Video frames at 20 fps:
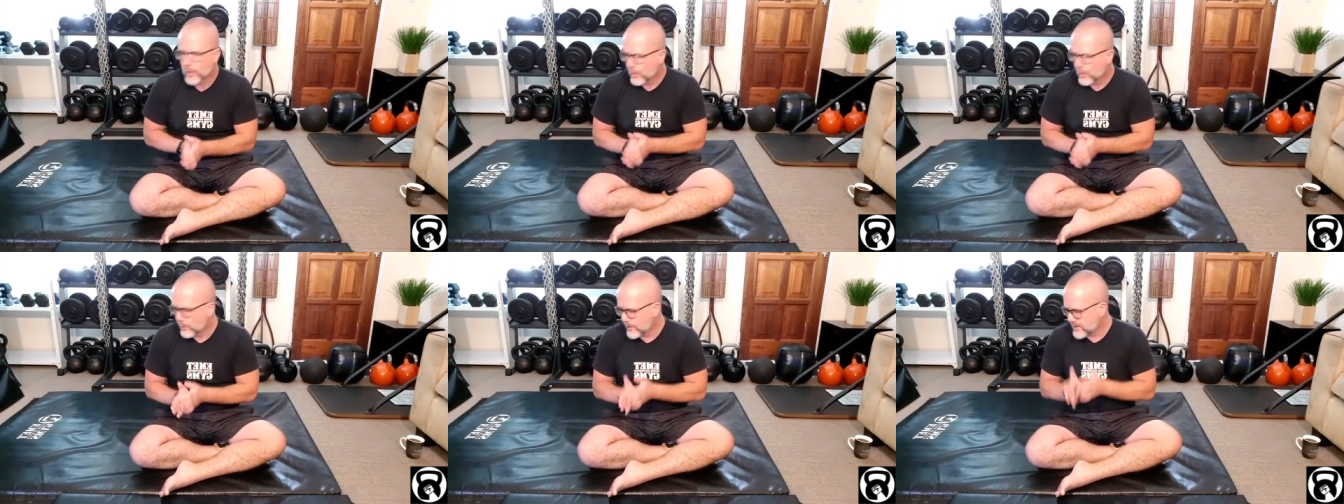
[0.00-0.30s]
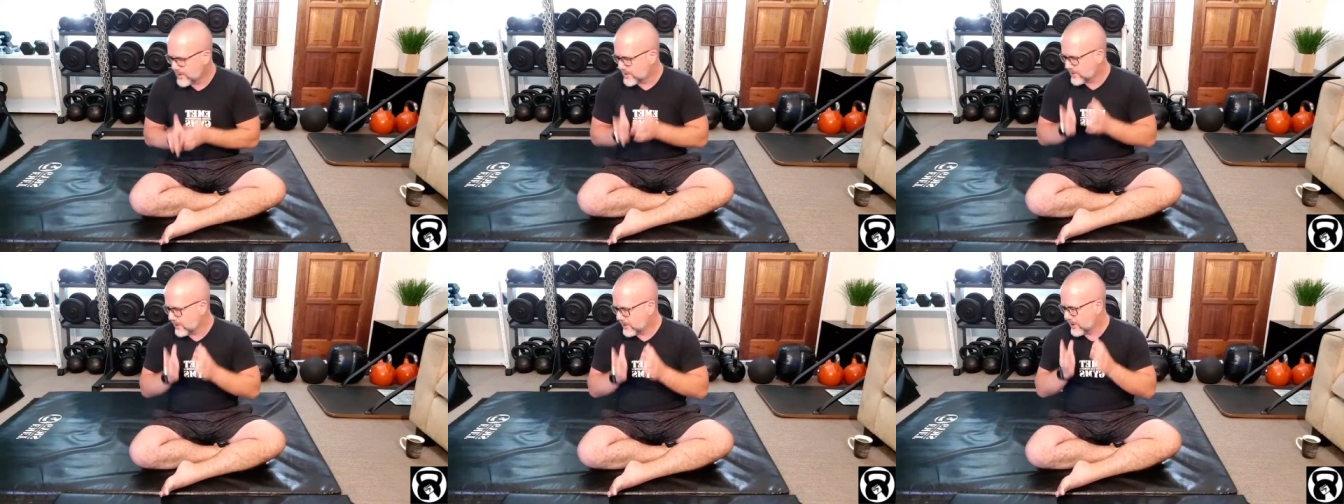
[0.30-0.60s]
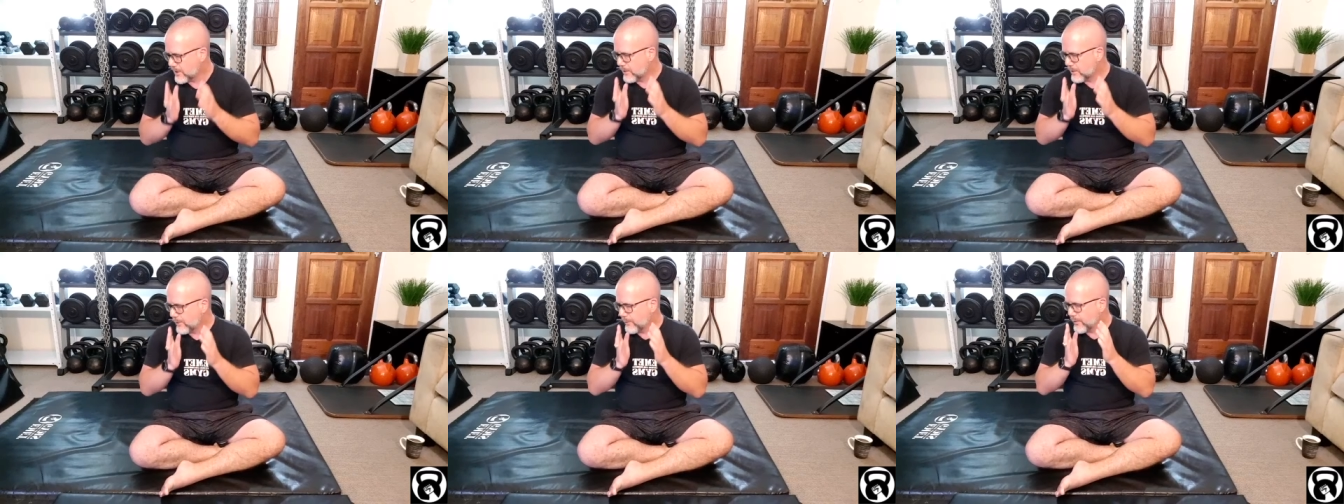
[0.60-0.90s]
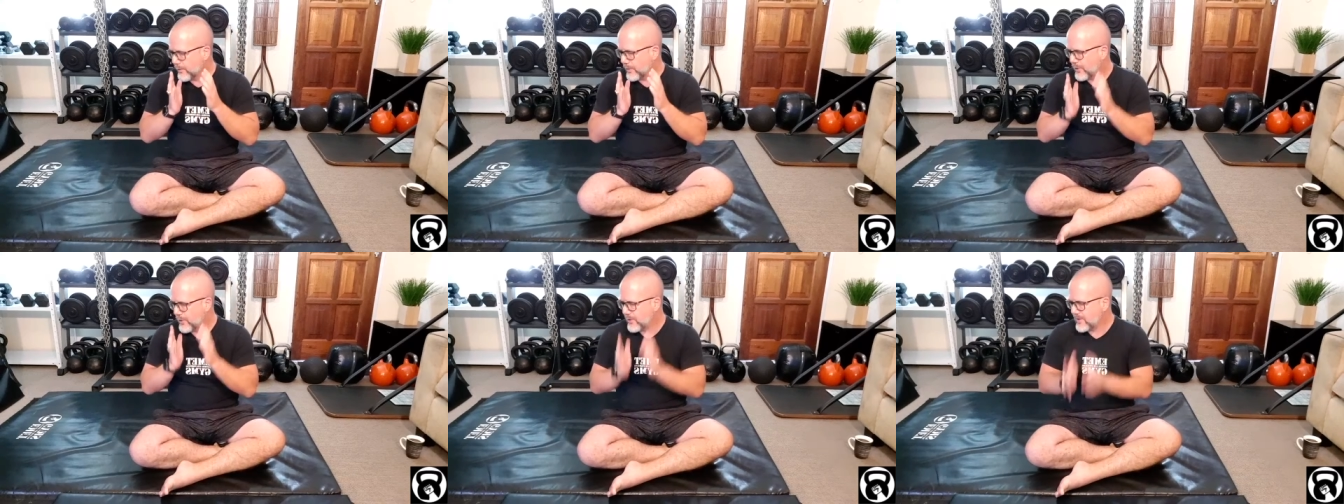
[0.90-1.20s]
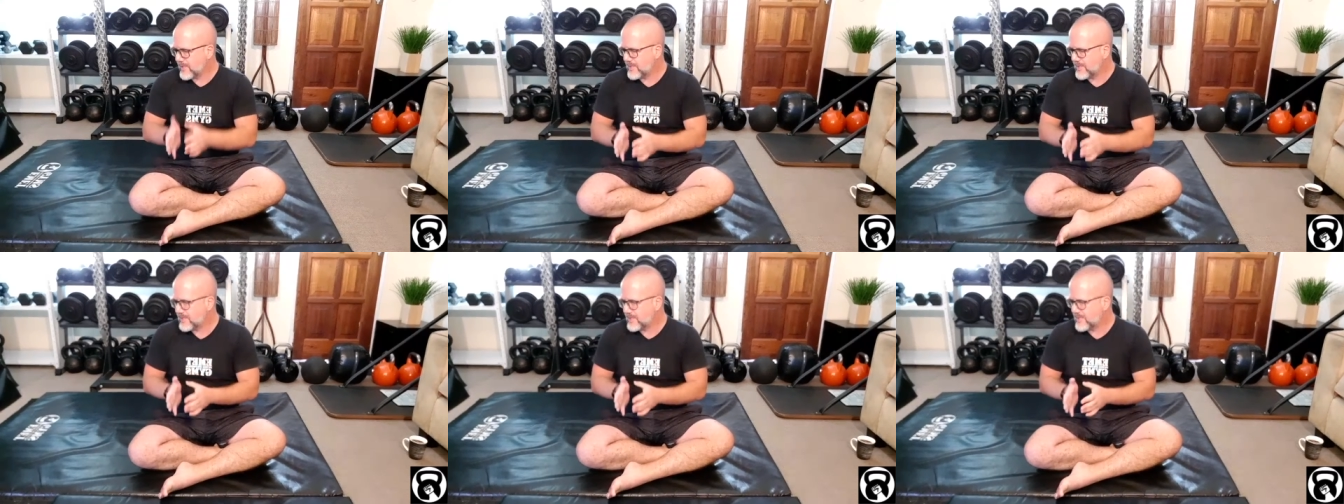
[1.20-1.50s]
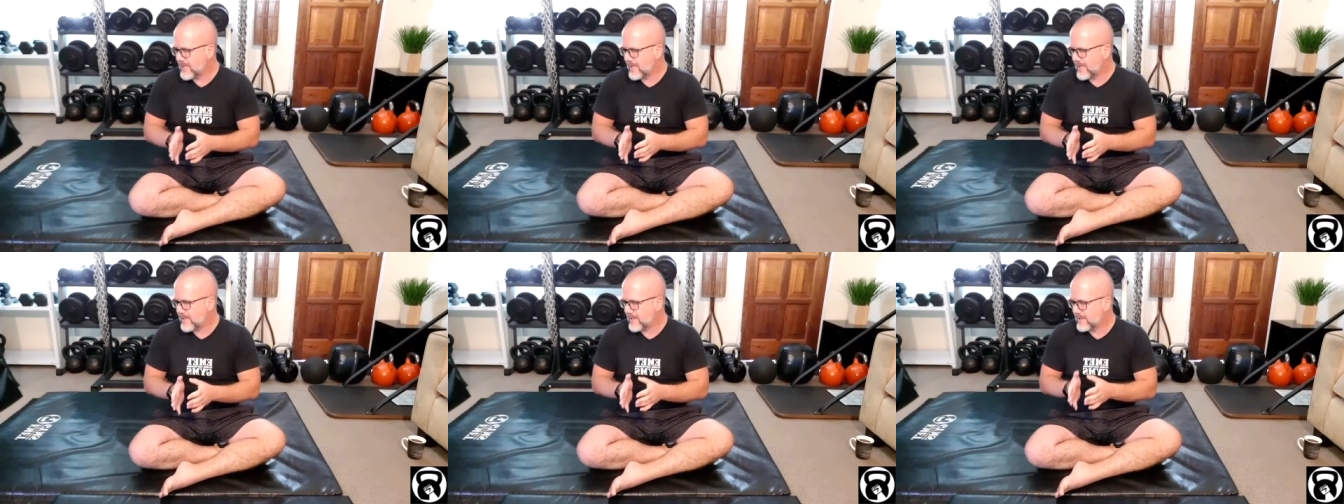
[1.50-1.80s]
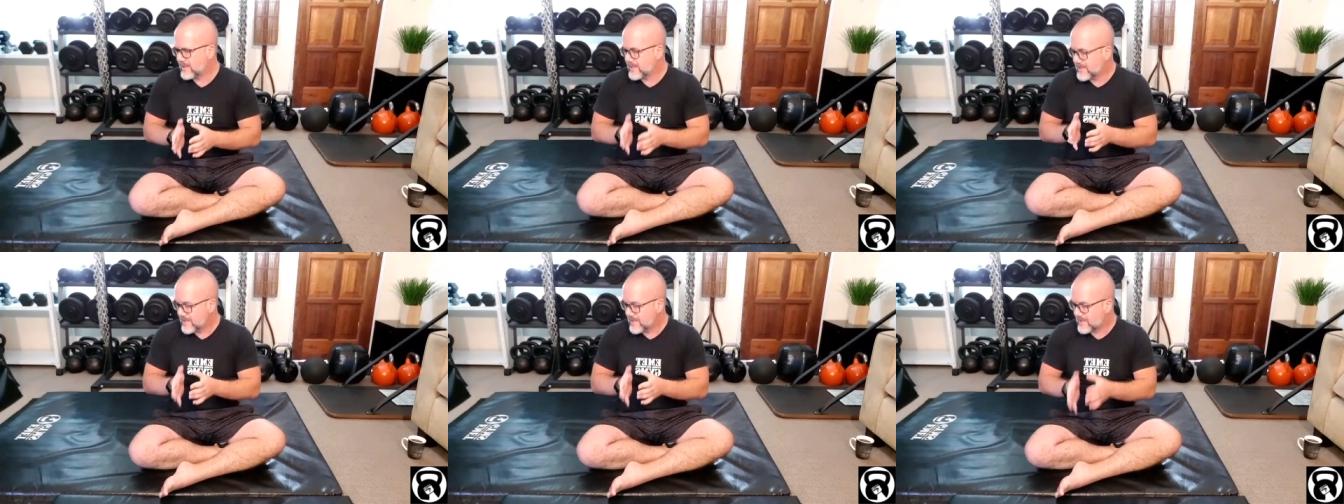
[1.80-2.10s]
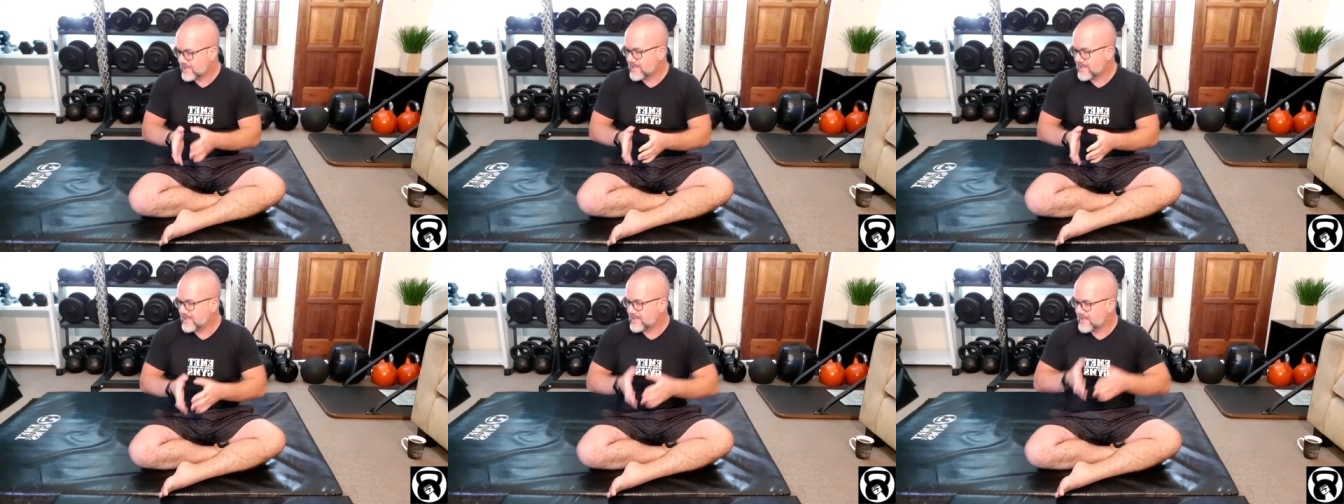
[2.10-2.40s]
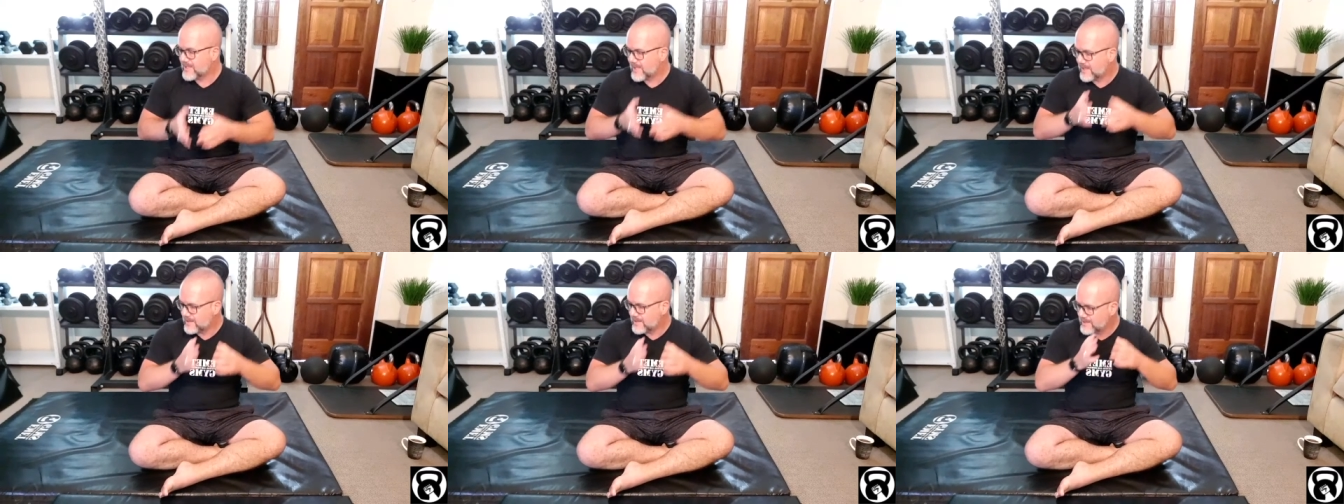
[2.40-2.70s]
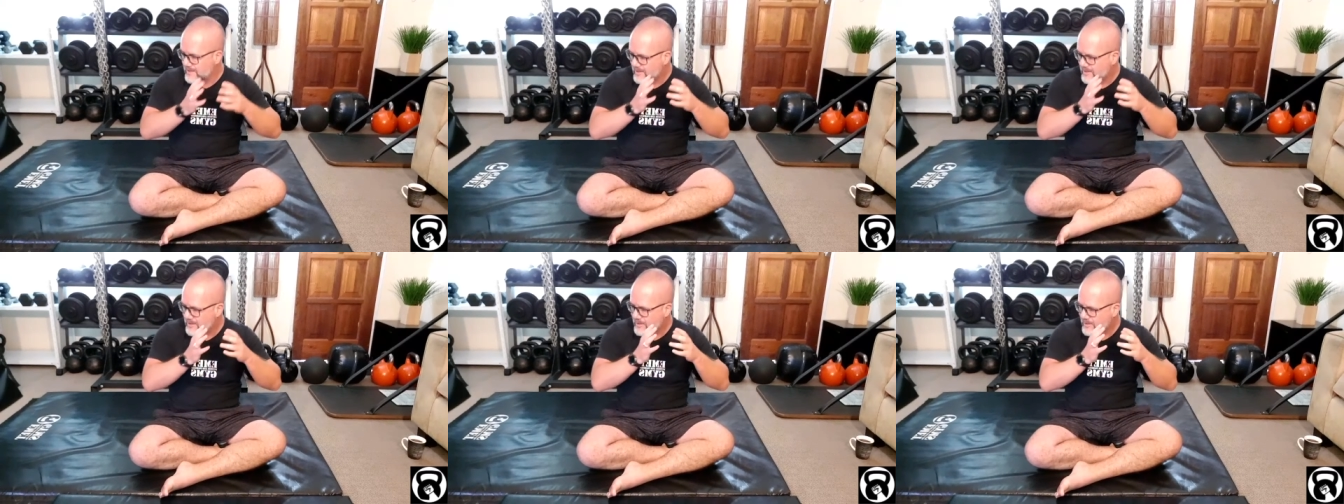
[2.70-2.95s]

We're starting off with 60 seconds,